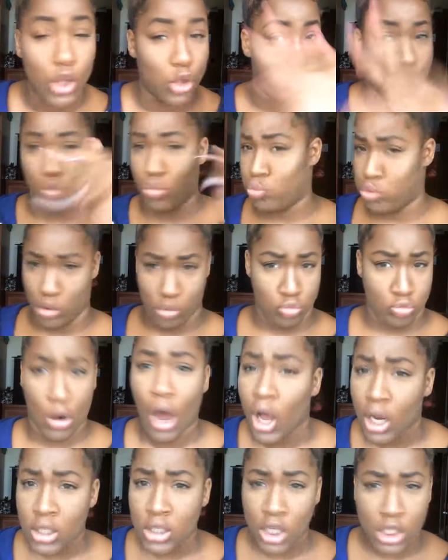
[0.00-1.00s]
You will
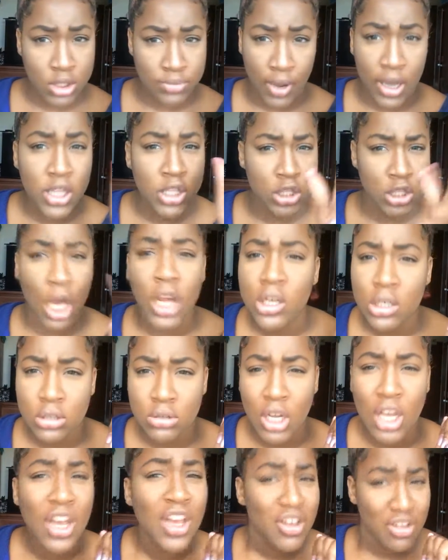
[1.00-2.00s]
not touch my son.
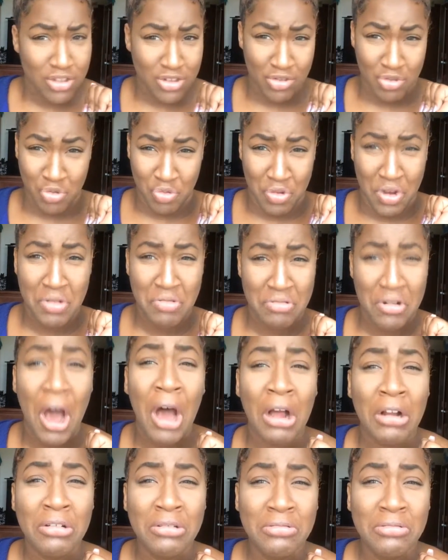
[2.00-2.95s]
You will not.